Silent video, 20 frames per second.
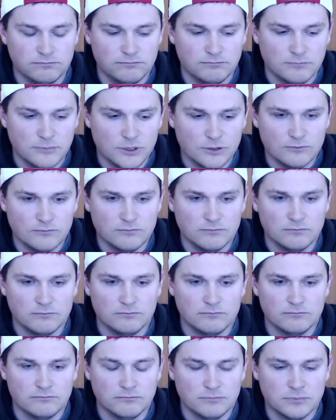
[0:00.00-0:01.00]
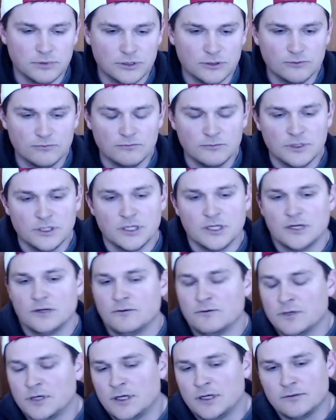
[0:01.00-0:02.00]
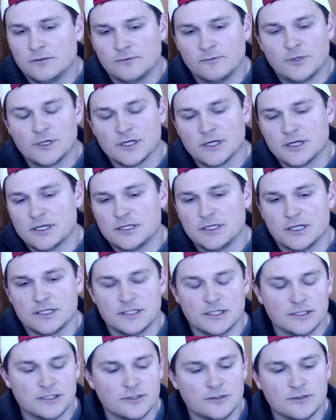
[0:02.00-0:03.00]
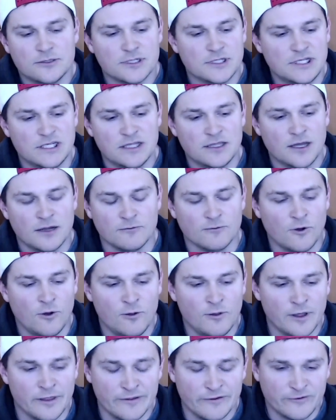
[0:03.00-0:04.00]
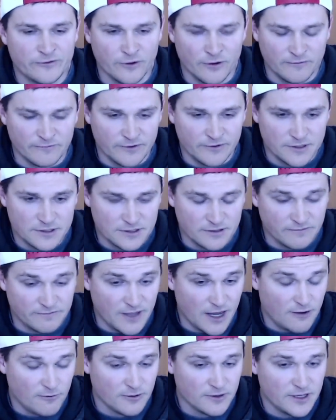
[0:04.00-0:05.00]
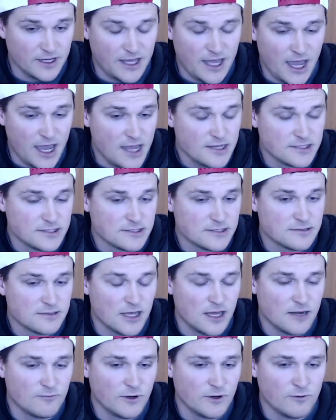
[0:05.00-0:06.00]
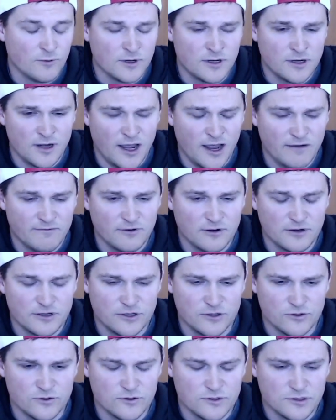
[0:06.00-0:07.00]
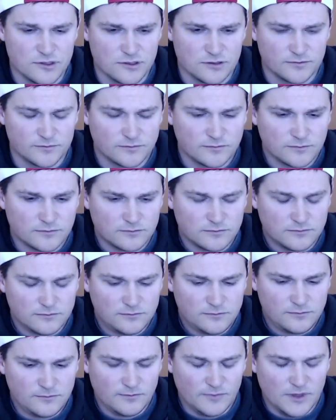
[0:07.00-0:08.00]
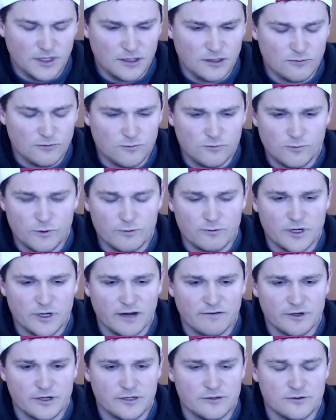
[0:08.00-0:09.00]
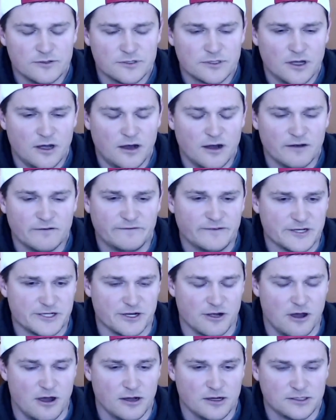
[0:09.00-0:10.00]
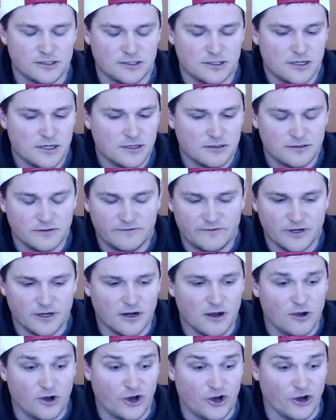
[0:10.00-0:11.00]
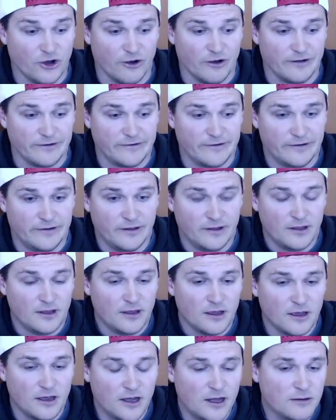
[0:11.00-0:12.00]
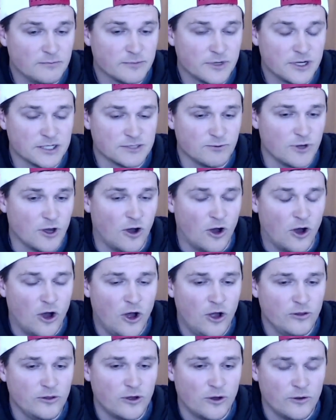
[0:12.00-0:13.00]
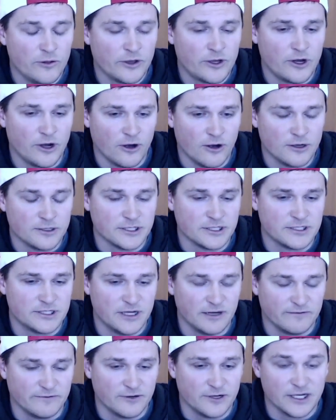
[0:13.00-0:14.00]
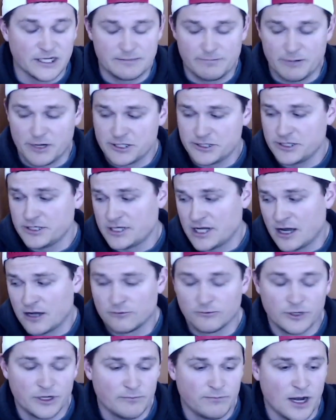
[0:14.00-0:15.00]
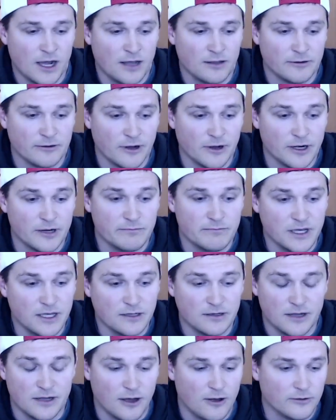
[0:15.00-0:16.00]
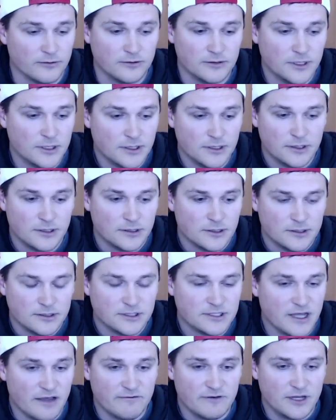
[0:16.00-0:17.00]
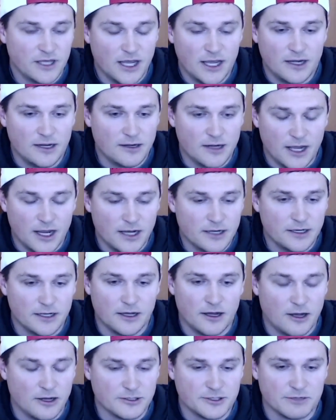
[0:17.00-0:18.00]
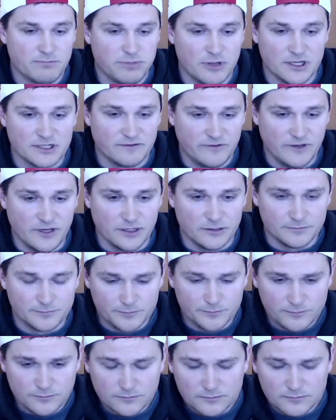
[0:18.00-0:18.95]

bloop, bloop. Well, what good does it do to see that roll on the surface? If that were the case, then we wouldn't ever use we will never use our fish hawks to figure out current, because we all know the current is different, especially down where you're probably running meat down 70, 80, 90, 100 plus feet.